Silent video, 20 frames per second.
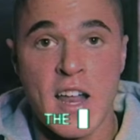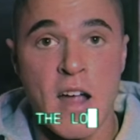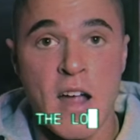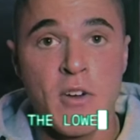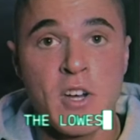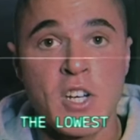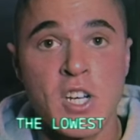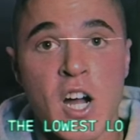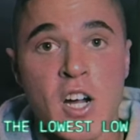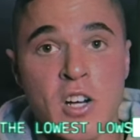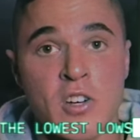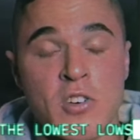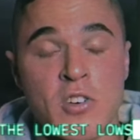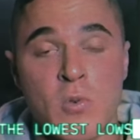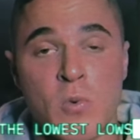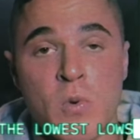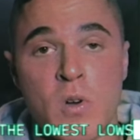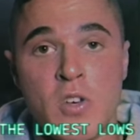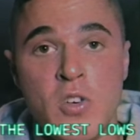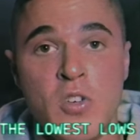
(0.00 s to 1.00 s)
had every doctor
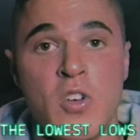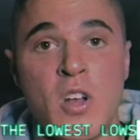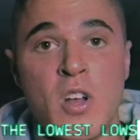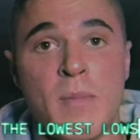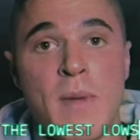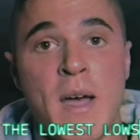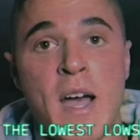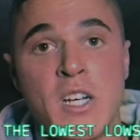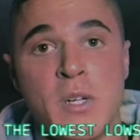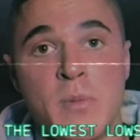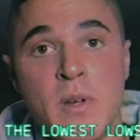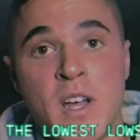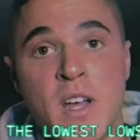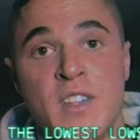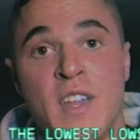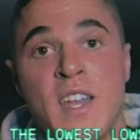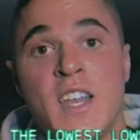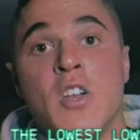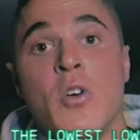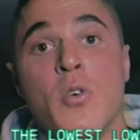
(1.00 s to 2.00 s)
in the world you can imagine
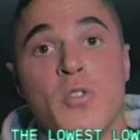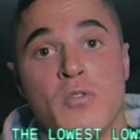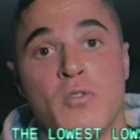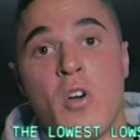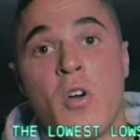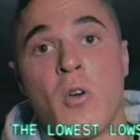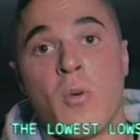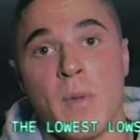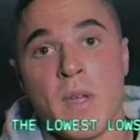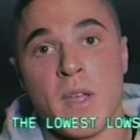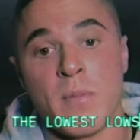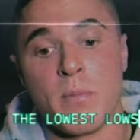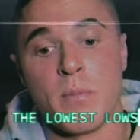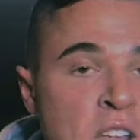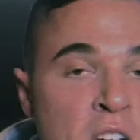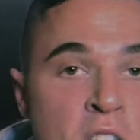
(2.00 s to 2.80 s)
because they didn't know what was wrong. It was